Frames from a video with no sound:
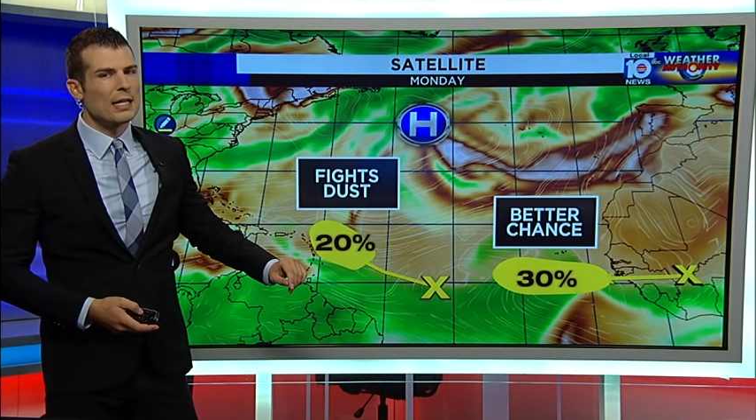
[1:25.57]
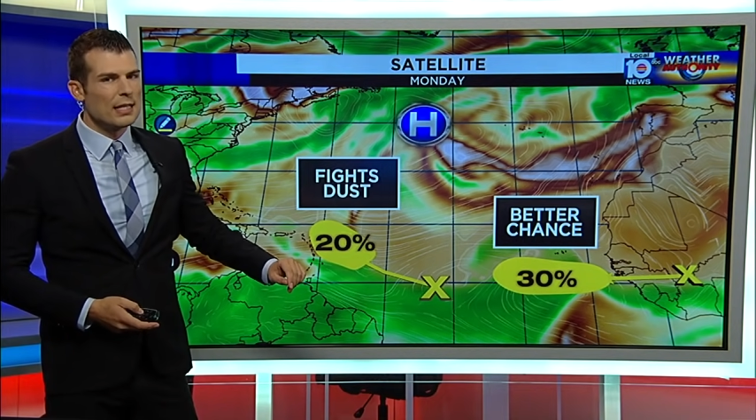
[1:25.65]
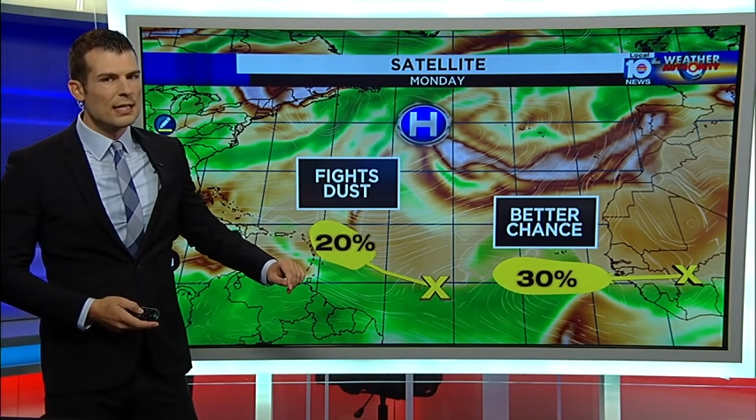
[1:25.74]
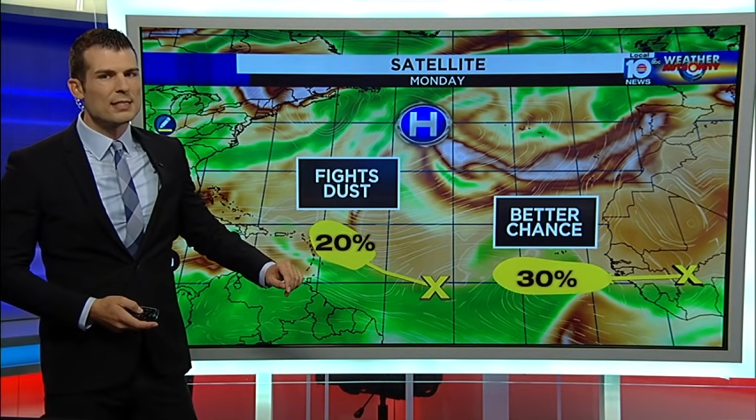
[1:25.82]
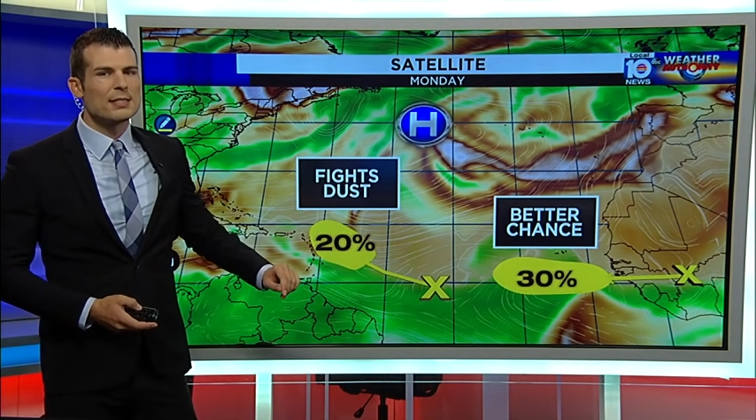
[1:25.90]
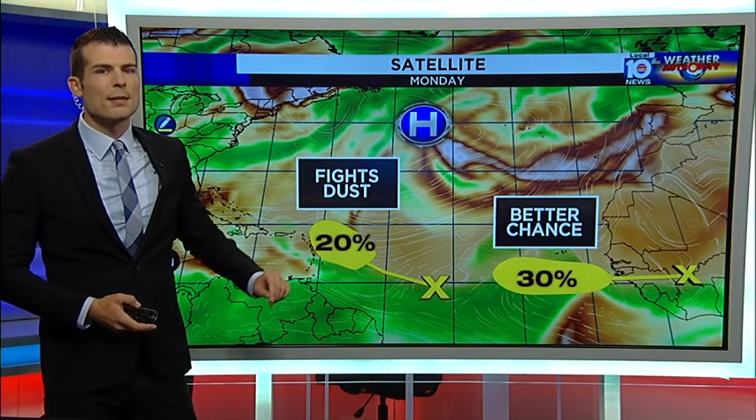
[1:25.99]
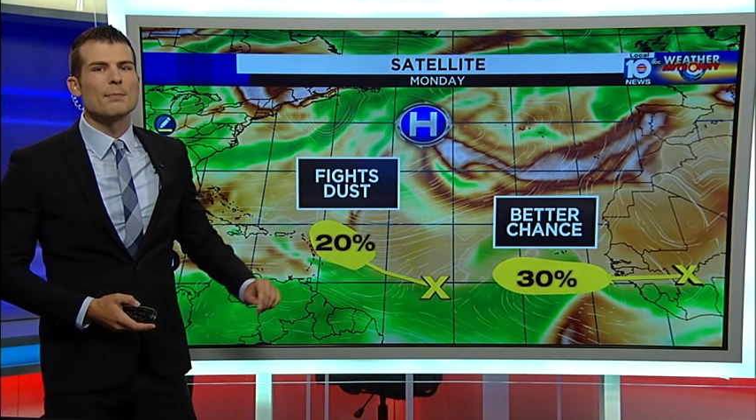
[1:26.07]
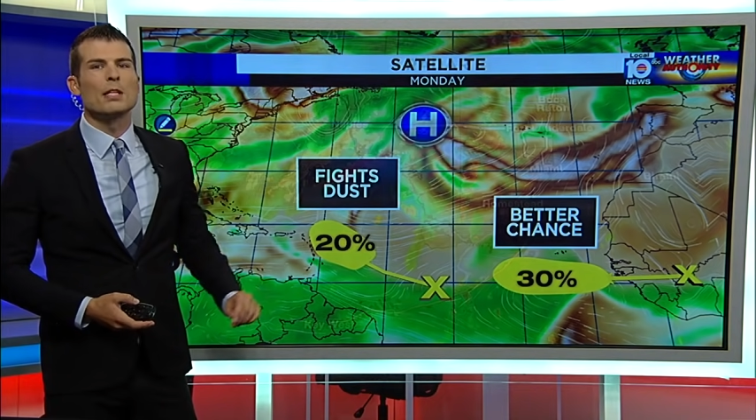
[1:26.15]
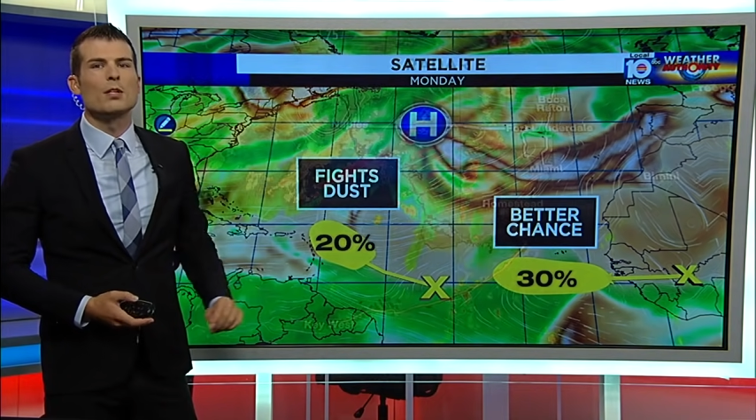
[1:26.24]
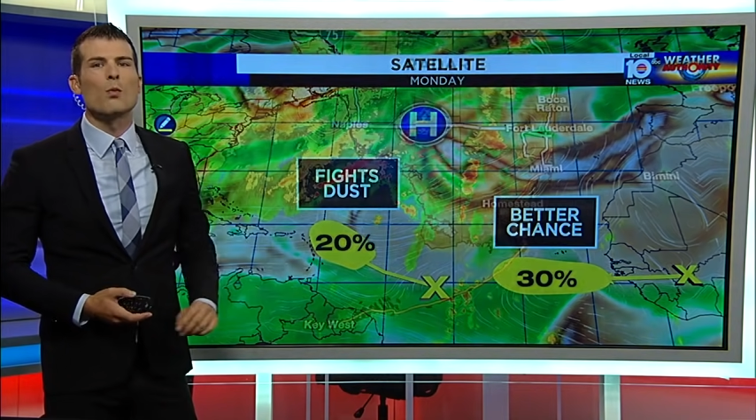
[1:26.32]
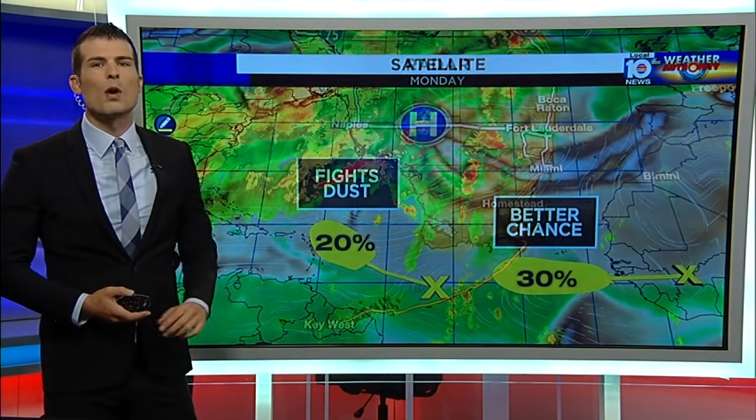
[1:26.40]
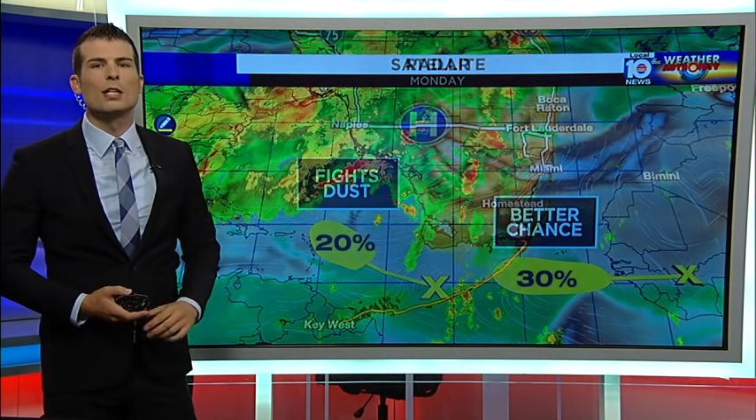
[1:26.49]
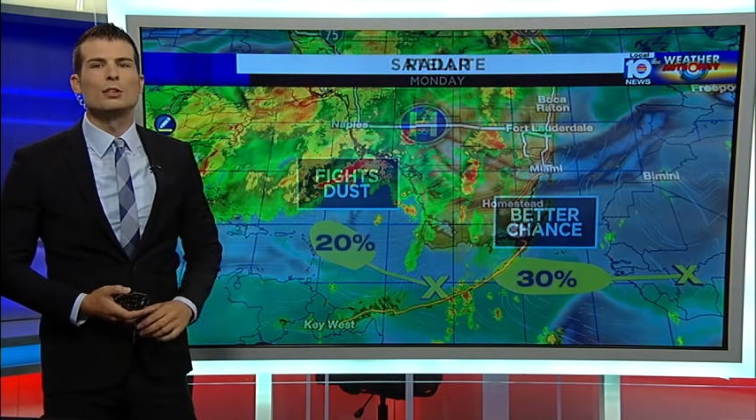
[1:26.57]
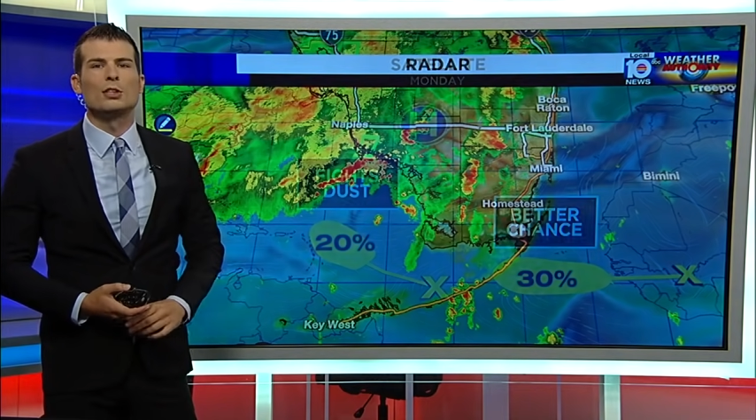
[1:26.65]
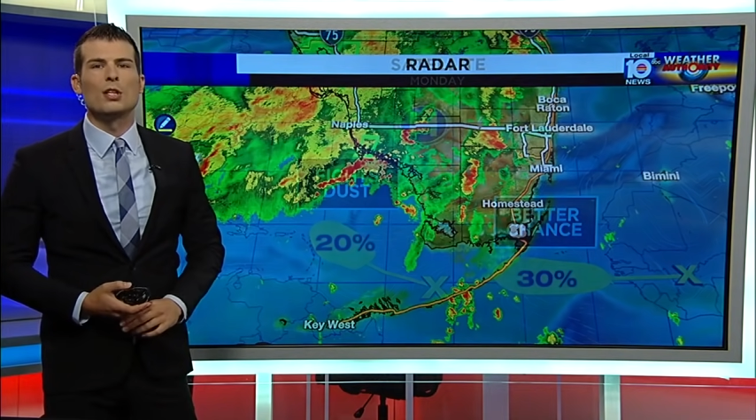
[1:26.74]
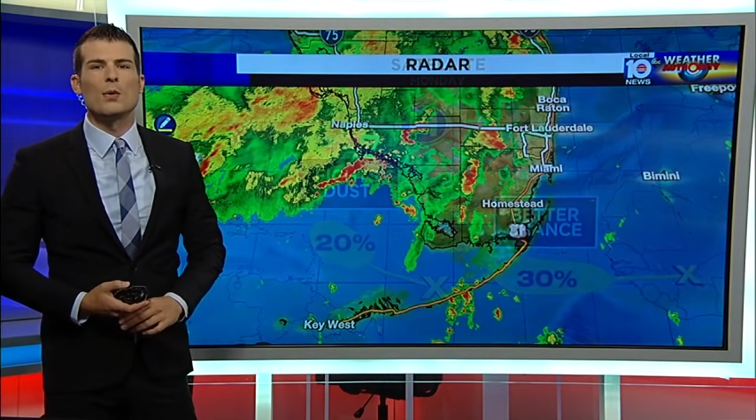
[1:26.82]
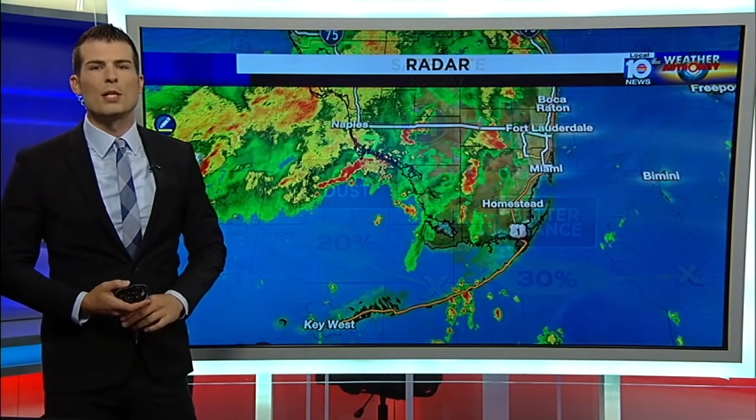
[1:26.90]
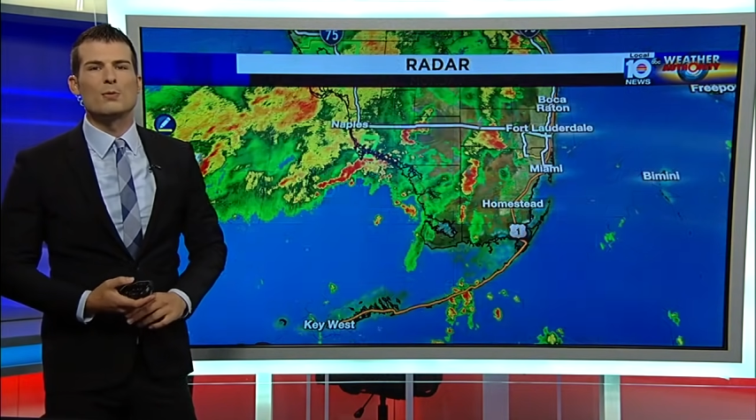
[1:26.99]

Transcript: It is something to watch, though,